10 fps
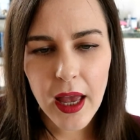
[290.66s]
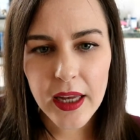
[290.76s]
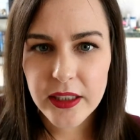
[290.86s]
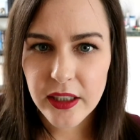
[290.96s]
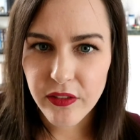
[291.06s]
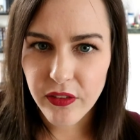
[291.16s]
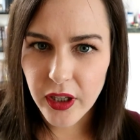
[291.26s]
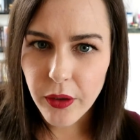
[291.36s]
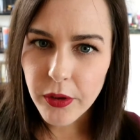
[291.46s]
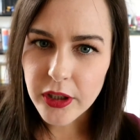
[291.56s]

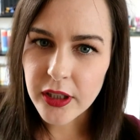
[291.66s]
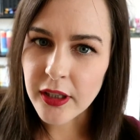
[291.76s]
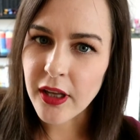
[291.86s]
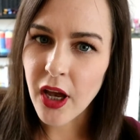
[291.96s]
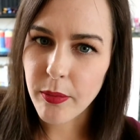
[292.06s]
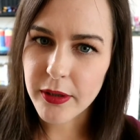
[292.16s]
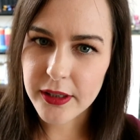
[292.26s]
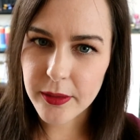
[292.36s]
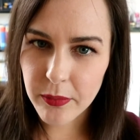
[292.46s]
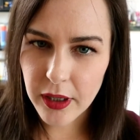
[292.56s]
HSV, which is herpes
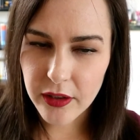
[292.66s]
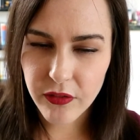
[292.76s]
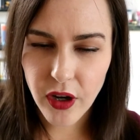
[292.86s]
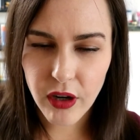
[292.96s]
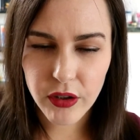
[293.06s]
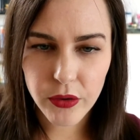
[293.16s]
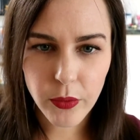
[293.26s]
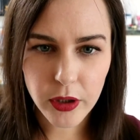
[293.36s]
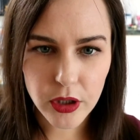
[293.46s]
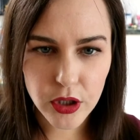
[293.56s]
simplex virus
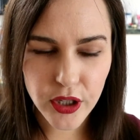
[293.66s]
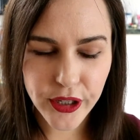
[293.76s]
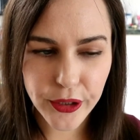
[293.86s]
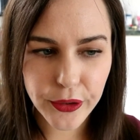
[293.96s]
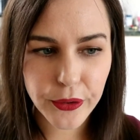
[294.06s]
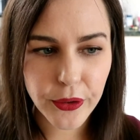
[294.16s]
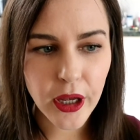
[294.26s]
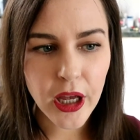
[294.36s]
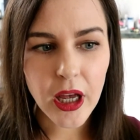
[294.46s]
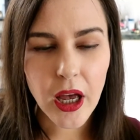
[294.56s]
1 and 2,
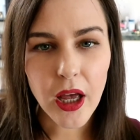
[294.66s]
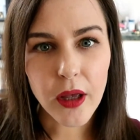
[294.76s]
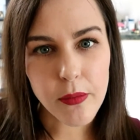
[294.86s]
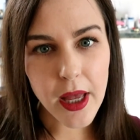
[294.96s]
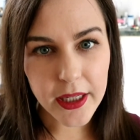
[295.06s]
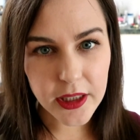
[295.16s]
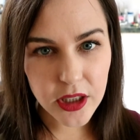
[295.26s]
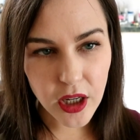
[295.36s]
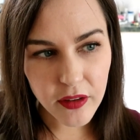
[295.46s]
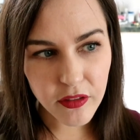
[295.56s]

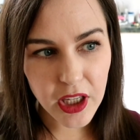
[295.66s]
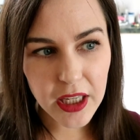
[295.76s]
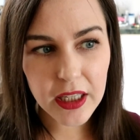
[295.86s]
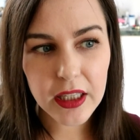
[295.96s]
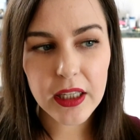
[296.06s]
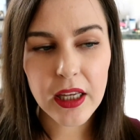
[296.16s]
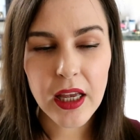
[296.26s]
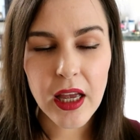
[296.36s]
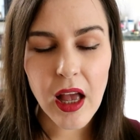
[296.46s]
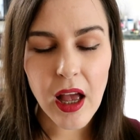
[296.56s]
HIV,
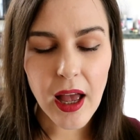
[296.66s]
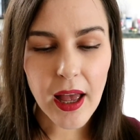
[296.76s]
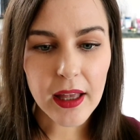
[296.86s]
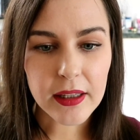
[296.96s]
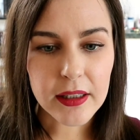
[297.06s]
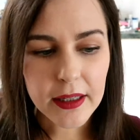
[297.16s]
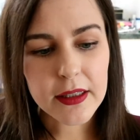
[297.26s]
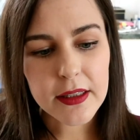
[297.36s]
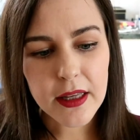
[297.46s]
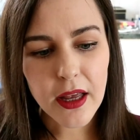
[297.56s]

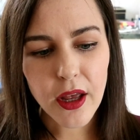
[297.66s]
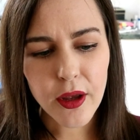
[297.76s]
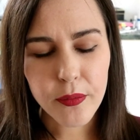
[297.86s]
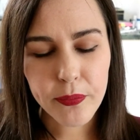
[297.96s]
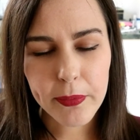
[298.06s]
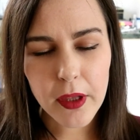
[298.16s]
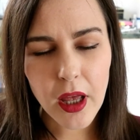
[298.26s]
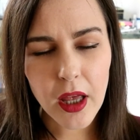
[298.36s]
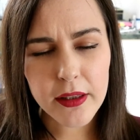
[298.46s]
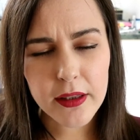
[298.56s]
and
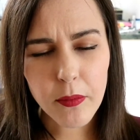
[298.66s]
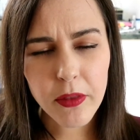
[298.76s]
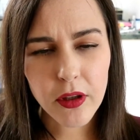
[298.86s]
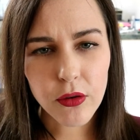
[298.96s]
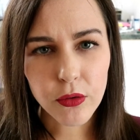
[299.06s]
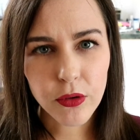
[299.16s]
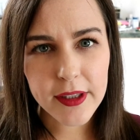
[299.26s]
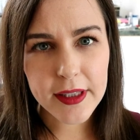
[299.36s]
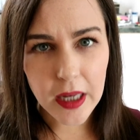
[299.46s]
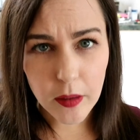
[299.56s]
something called
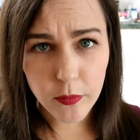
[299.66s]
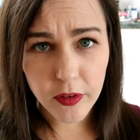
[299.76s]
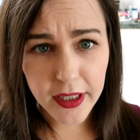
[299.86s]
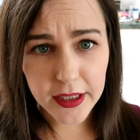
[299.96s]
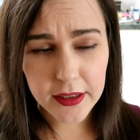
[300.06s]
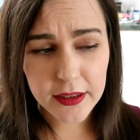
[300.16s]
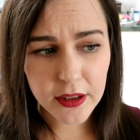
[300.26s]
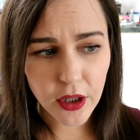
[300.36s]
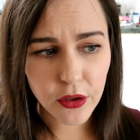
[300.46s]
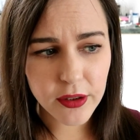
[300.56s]
CMV.
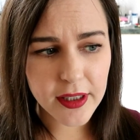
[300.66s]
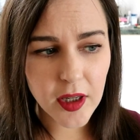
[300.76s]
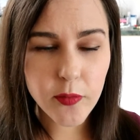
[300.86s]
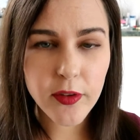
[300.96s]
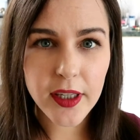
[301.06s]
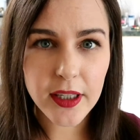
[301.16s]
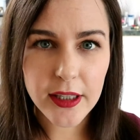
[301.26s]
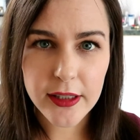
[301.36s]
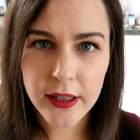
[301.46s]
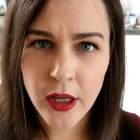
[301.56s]
So CMV
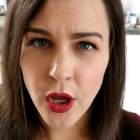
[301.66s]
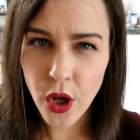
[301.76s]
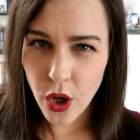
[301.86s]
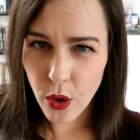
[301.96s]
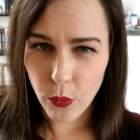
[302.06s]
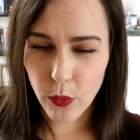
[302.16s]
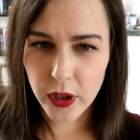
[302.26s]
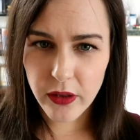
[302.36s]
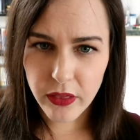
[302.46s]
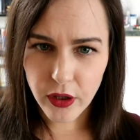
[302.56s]
is one
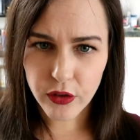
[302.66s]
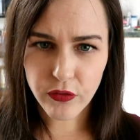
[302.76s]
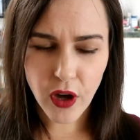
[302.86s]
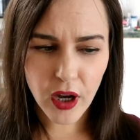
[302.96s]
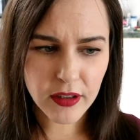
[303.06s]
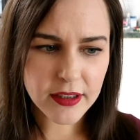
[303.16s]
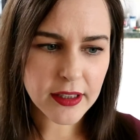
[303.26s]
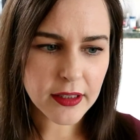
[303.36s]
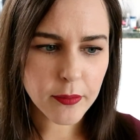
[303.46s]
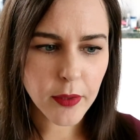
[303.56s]
of those
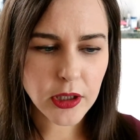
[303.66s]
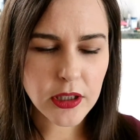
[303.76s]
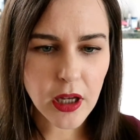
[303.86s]
viruses, much